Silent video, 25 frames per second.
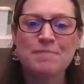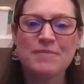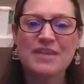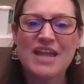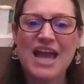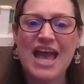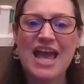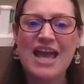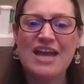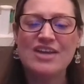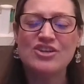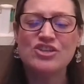
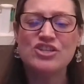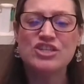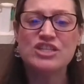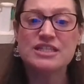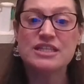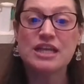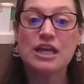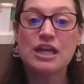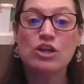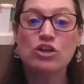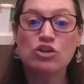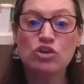And she's
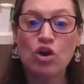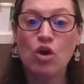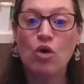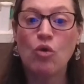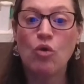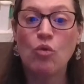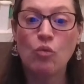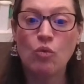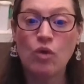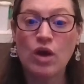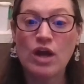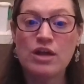like, no,
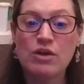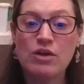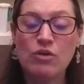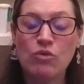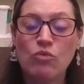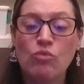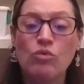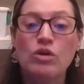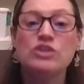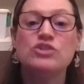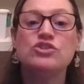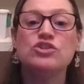
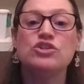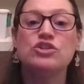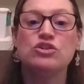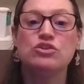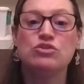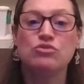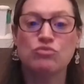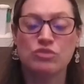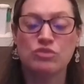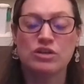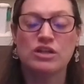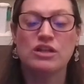what do
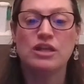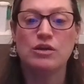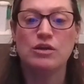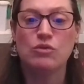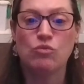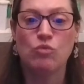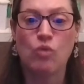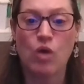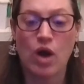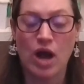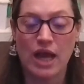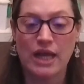you really
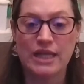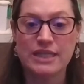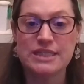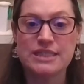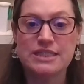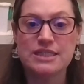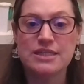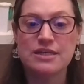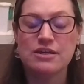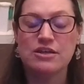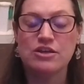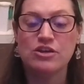want?